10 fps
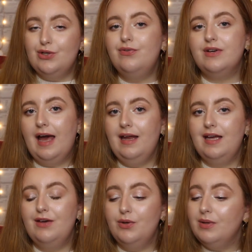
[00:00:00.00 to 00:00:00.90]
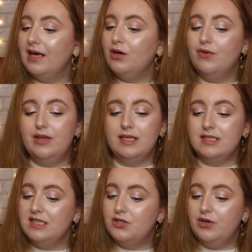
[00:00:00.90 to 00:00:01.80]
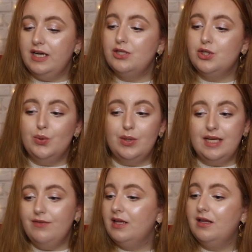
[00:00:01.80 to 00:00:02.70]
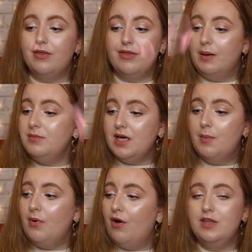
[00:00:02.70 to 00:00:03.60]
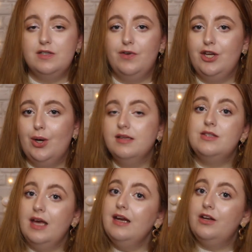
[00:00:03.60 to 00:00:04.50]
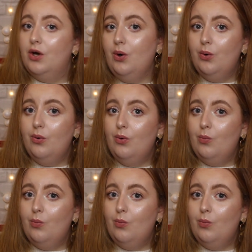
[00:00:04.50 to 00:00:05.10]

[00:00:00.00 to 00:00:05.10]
Don't forget if you like all things things glittery to leave a little thumbs up on this video because then I know